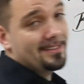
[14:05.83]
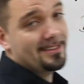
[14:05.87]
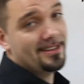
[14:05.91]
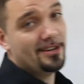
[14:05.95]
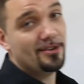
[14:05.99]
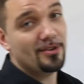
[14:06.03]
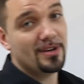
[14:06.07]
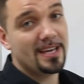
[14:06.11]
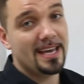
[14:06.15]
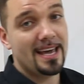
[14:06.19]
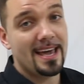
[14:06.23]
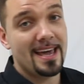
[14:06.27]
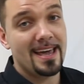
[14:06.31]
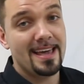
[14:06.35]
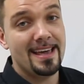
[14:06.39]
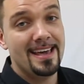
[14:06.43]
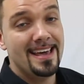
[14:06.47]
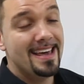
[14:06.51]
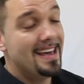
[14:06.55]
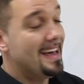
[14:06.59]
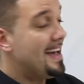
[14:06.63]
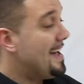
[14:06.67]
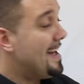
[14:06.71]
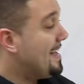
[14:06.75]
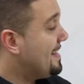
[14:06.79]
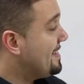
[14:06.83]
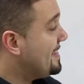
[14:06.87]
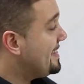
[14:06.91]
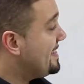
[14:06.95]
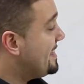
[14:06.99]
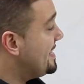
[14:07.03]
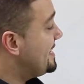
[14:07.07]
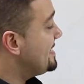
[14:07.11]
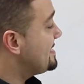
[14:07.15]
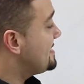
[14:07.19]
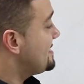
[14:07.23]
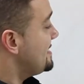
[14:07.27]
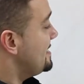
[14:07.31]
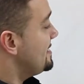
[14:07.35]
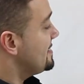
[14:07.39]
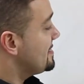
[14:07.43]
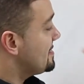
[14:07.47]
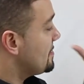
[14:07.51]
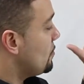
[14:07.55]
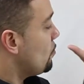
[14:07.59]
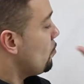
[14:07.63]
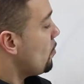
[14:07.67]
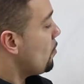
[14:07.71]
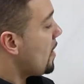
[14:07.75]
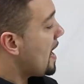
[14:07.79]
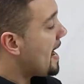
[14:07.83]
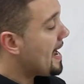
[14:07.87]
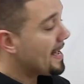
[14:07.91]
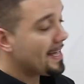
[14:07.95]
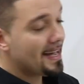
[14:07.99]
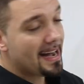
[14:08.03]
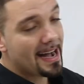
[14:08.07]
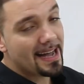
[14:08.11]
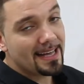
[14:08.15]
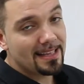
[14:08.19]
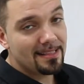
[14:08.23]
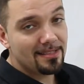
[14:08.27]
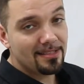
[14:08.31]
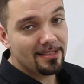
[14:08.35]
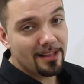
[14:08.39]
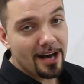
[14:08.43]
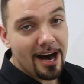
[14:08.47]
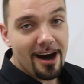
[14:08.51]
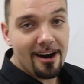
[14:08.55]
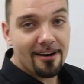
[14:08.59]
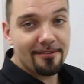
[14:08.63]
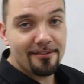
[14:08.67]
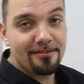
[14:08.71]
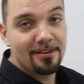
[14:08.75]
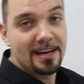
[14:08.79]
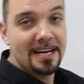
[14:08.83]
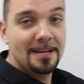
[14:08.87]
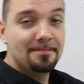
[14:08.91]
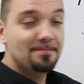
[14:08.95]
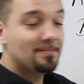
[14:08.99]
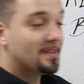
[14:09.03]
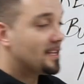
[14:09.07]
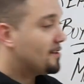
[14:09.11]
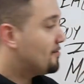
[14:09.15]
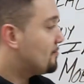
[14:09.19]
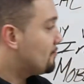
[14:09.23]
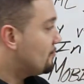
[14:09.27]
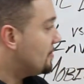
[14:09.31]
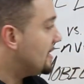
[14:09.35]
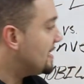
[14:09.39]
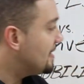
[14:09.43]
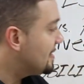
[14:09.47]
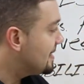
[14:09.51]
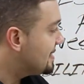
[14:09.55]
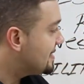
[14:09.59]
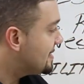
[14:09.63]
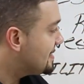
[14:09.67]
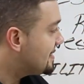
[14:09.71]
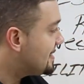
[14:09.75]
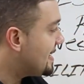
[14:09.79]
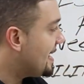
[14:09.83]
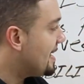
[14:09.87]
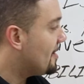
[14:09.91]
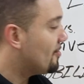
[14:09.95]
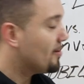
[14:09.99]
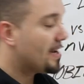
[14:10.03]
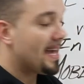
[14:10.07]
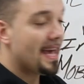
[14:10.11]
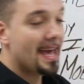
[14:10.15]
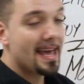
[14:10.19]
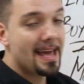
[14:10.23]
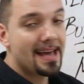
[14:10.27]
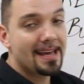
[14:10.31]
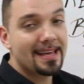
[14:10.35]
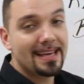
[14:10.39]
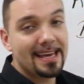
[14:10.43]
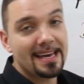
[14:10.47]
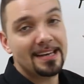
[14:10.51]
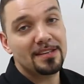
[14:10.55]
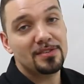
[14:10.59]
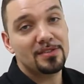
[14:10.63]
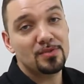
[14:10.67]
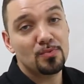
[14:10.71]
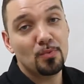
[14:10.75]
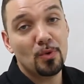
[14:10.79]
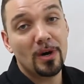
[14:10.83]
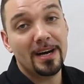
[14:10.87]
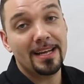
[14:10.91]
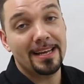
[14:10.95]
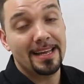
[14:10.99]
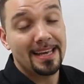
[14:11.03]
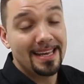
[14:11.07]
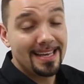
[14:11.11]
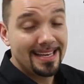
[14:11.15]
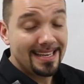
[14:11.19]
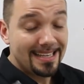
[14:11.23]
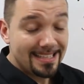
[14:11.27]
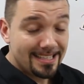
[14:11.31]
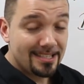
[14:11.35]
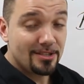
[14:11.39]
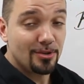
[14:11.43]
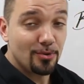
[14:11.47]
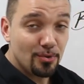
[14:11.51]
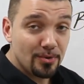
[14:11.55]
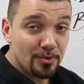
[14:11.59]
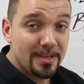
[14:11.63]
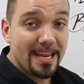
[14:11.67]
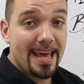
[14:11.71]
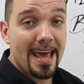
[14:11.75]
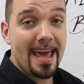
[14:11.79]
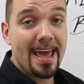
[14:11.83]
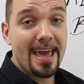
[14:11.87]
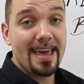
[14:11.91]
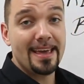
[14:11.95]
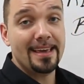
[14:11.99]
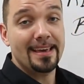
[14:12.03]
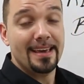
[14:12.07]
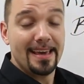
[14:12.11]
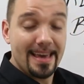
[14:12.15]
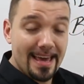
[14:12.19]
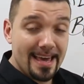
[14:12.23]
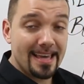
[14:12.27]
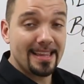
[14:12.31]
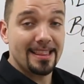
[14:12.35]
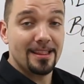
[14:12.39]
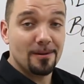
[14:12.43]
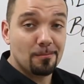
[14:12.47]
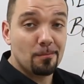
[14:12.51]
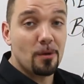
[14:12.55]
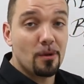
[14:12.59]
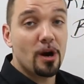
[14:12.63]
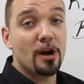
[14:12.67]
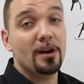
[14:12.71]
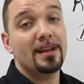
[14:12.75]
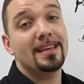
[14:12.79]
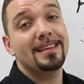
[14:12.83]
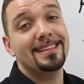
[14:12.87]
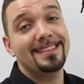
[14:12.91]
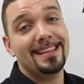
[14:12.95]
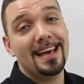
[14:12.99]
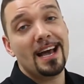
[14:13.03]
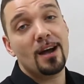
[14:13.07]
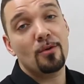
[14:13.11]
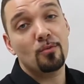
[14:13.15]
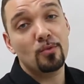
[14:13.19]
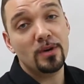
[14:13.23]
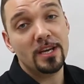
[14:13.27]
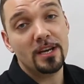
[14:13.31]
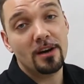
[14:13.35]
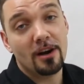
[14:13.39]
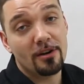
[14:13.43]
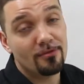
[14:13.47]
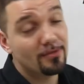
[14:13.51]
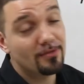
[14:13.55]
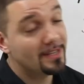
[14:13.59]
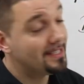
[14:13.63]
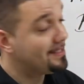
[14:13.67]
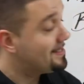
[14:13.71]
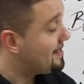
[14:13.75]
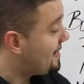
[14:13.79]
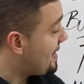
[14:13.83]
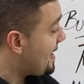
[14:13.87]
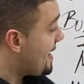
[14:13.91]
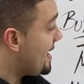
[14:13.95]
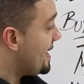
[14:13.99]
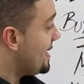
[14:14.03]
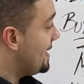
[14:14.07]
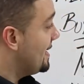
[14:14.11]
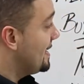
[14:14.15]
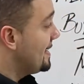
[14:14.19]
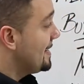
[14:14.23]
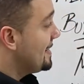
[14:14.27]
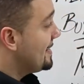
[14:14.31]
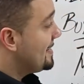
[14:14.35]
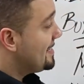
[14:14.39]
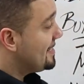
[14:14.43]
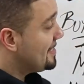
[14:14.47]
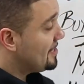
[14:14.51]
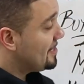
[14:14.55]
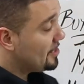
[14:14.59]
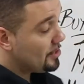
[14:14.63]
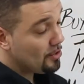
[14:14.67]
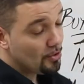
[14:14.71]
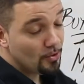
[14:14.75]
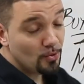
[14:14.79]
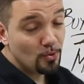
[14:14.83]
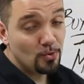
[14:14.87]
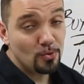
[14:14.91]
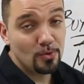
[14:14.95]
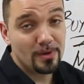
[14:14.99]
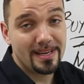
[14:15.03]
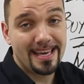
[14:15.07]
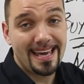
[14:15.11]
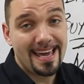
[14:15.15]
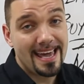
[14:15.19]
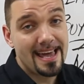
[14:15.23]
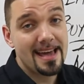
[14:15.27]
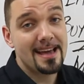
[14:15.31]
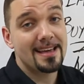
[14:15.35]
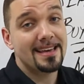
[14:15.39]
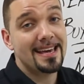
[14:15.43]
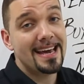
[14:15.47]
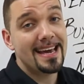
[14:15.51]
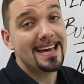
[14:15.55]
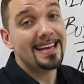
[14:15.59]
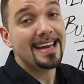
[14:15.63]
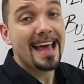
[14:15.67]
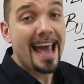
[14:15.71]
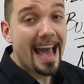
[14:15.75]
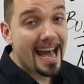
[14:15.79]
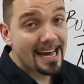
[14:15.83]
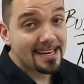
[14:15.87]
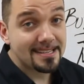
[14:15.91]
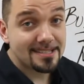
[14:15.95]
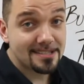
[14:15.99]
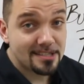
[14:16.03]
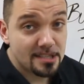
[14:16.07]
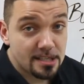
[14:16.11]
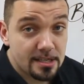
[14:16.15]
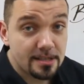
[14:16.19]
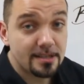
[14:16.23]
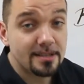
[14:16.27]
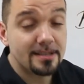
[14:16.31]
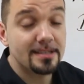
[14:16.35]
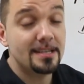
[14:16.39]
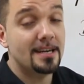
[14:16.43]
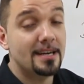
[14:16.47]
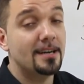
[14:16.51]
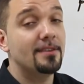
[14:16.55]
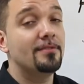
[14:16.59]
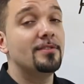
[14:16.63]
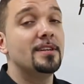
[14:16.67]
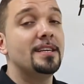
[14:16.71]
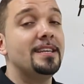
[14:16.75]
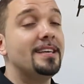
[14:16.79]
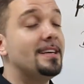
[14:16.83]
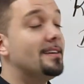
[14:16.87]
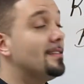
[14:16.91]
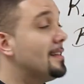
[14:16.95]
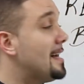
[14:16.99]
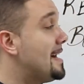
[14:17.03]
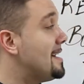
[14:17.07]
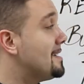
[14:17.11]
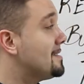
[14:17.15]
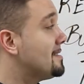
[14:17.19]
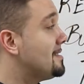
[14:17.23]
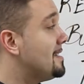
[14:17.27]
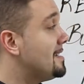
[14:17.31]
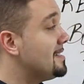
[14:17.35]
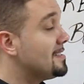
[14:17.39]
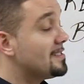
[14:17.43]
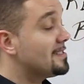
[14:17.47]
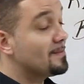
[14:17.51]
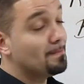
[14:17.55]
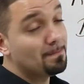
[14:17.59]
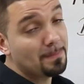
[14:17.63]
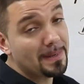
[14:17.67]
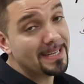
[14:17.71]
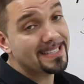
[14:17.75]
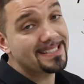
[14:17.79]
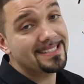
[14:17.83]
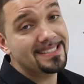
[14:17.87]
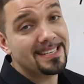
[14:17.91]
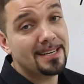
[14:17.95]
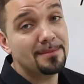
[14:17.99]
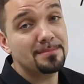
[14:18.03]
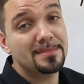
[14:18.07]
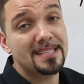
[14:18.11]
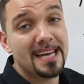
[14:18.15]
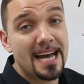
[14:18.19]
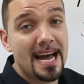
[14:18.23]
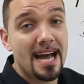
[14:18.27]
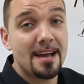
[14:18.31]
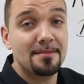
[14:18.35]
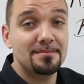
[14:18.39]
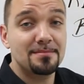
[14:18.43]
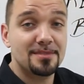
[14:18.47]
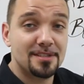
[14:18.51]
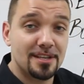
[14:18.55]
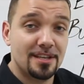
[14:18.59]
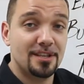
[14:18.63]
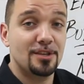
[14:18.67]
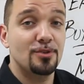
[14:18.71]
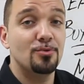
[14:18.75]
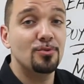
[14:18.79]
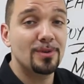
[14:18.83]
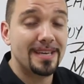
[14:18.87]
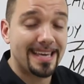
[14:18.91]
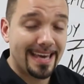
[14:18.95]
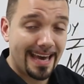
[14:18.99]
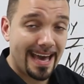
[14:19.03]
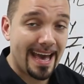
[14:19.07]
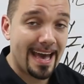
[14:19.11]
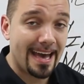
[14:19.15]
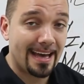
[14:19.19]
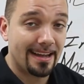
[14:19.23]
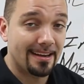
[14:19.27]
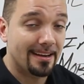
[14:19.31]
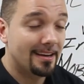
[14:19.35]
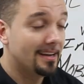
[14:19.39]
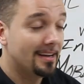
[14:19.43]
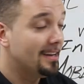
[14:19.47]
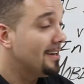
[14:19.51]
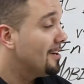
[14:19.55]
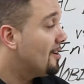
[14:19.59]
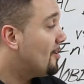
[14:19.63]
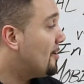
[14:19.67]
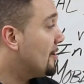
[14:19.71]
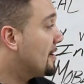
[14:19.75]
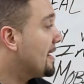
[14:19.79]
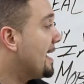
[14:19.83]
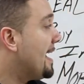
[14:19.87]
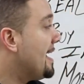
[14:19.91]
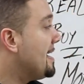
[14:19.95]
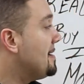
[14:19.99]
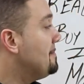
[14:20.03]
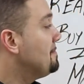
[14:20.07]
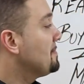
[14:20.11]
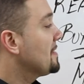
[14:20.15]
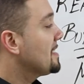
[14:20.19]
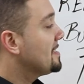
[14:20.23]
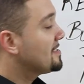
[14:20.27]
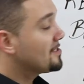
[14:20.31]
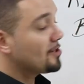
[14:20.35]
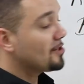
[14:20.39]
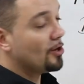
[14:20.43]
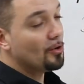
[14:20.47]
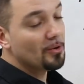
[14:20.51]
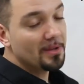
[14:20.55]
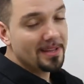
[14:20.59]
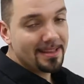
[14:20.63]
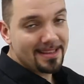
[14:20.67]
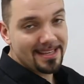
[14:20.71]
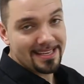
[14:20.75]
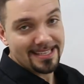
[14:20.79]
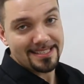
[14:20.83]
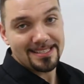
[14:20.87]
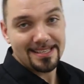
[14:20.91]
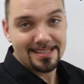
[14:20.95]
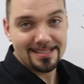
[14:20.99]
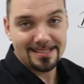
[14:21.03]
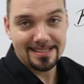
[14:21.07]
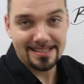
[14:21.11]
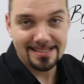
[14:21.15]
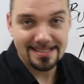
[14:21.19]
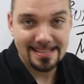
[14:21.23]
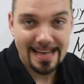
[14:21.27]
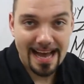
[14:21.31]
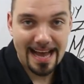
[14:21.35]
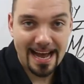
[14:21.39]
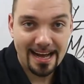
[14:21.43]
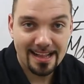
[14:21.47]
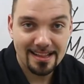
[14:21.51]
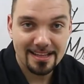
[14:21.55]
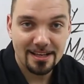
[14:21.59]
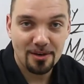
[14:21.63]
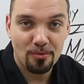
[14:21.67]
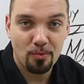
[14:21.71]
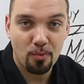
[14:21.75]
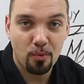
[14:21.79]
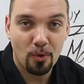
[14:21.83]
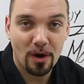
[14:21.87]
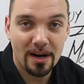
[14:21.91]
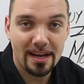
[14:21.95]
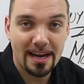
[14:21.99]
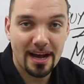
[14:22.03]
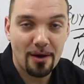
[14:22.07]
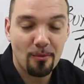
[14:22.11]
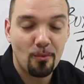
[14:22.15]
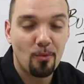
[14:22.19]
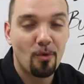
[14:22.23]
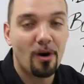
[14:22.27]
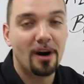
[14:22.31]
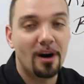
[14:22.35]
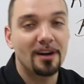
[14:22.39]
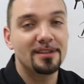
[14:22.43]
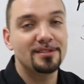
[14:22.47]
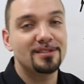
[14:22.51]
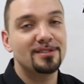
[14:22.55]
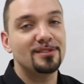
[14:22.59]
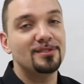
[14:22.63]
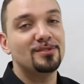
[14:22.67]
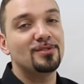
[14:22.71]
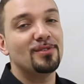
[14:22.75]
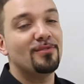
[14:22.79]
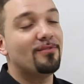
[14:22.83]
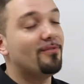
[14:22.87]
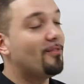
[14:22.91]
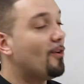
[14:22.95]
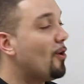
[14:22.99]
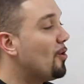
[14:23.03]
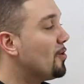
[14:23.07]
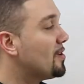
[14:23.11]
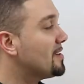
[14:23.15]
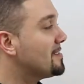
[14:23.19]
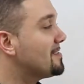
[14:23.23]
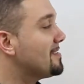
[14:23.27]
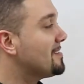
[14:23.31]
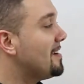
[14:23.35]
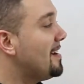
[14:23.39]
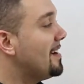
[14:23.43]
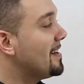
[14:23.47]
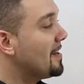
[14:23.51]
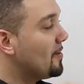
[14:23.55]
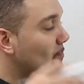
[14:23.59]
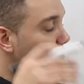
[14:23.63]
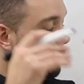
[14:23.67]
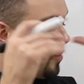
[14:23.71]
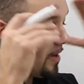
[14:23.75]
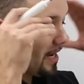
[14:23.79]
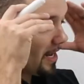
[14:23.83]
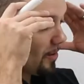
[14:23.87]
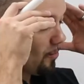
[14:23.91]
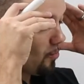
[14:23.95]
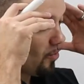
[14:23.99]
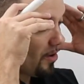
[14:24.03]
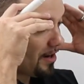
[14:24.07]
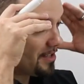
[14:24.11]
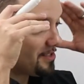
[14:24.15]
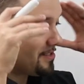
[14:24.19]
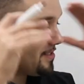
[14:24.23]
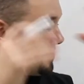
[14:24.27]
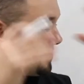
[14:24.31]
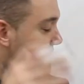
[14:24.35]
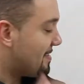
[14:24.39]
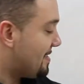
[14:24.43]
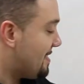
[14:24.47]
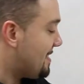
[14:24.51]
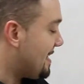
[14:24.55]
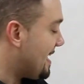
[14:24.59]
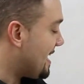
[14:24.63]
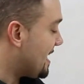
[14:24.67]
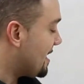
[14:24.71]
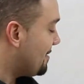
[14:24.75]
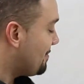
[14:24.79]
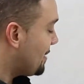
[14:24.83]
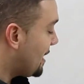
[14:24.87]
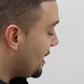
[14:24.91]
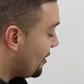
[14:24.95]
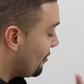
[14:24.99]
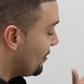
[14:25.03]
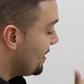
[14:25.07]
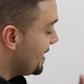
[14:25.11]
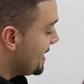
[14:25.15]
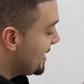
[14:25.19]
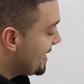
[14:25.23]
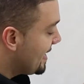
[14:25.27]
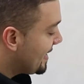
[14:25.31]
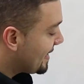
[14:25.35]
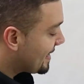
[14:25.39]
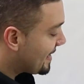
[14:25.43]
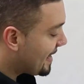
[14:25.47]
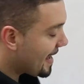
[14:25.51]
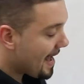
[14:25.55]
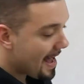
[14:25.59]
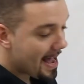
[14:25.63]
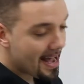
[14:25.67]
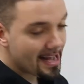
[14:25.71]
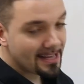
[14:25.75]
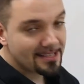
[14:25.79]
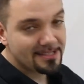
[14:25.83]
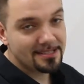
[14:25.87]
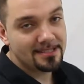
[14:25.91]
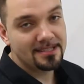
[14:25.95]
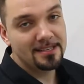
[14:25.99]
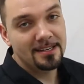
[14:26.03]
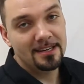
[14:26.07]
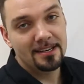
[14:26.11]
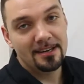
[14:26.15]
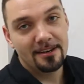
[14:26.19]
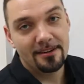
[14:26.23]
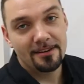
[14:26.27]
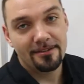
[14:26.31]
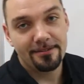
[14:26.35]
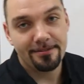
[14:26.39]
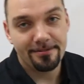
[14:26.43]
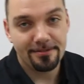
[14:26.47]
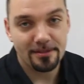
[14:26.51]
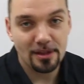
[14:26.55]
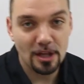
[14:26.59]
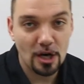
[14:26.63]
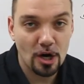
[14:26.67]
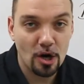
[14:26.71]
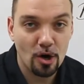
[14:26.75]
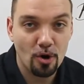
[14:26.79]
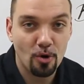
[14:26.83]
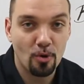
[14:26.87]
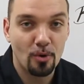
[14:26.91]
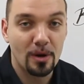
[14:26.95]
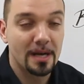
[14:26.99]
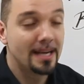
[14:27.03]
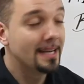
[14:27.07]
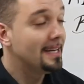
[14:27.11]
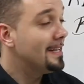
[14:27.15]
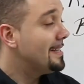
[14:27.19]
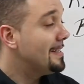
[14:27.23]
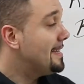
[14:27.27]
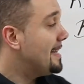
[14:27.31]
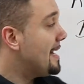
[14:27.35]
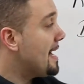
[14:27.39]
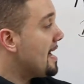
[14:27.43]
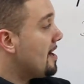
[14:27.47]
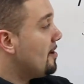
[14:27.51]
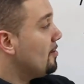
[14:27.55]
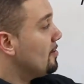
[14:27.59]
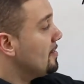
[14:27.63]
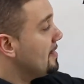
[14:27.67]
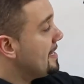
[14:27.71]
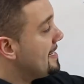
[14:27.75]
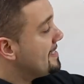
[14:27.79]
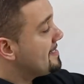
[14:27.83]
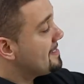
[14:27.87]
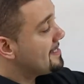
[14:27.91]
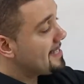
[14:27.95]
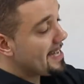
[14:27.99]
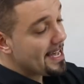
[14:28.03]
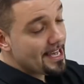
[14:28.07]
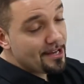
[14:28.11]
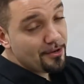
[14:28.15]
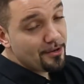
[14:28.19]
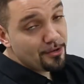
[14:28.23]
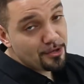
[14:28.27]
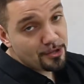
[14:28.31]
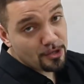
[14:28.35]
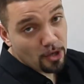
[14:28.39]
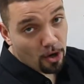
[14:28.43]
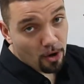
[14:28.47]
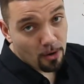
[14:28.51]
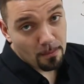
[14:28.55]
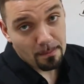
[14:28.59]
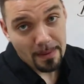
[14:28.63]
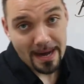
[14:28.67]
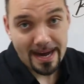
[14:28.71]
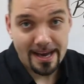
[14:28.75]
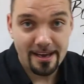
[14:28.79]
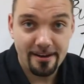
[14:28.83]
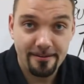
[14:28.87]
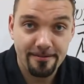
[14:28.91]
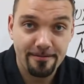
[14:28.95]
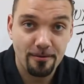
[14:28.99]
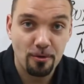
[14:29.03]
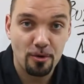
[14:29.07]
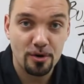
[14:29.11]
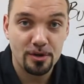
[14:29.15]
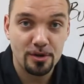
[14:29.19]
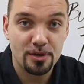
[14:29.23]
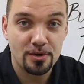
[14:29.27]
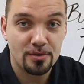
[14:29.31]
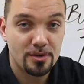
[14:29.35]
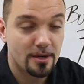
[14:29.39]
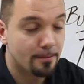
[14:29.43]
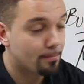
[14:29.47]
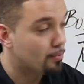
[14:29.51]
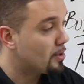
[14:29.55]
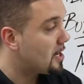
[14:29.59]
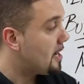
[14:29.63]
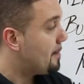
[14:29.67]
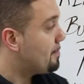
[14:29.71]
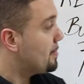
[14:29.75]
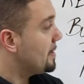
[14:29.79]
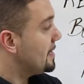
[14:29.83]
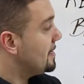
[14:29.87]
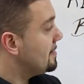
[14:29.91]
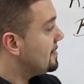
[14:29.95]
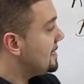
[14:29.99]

Okay, and this is why I love real estate. Okay, and guess what? Today, in the market that we are in today, you can't get as good of a deal as this, but sometimes you can. Okay, so this is exactly what I want you to focus on and what I want you to think about: cash flow. Now, let's say you don't buy a 4-unit property.